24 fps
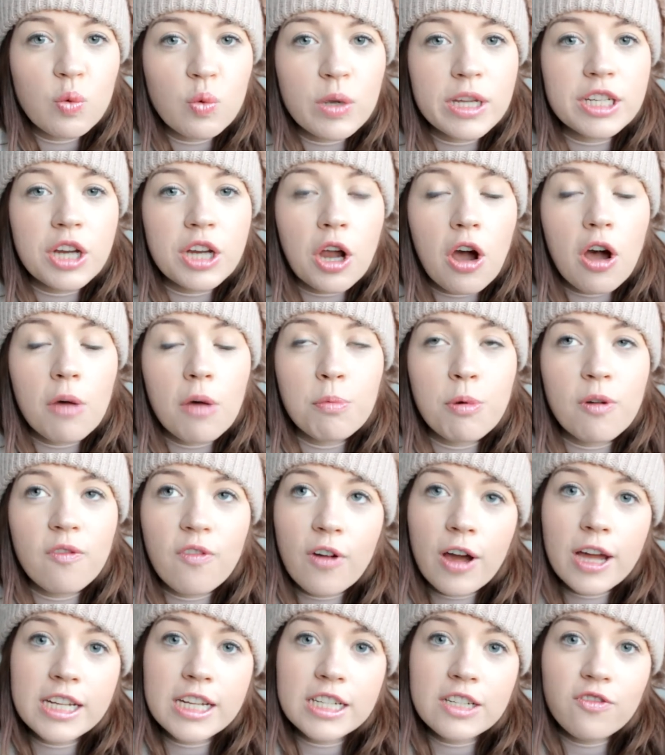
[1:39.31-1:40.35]
which are
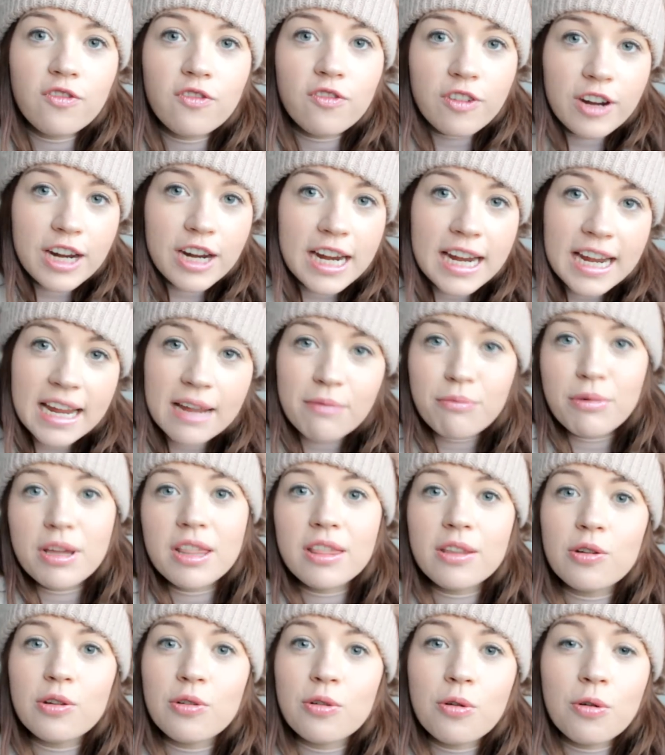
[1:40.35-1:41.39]
provided free
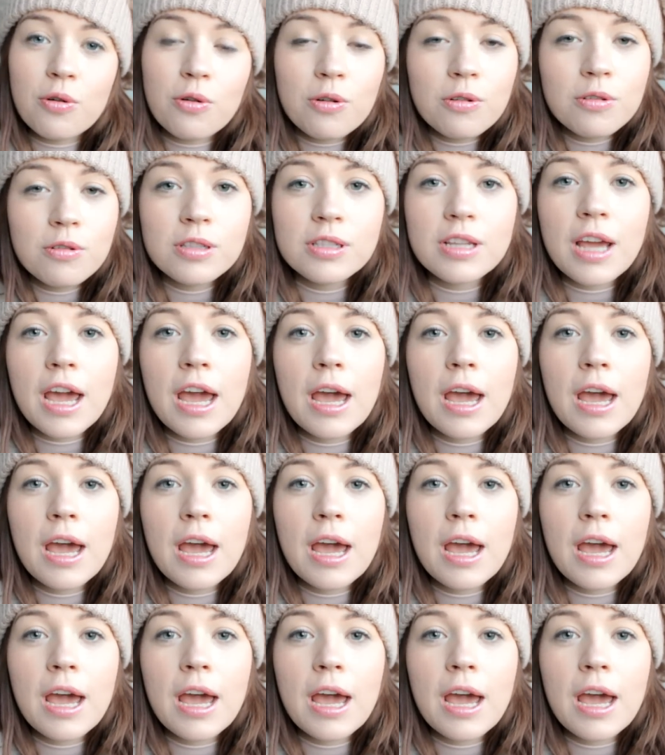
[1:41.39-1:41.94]
with your course.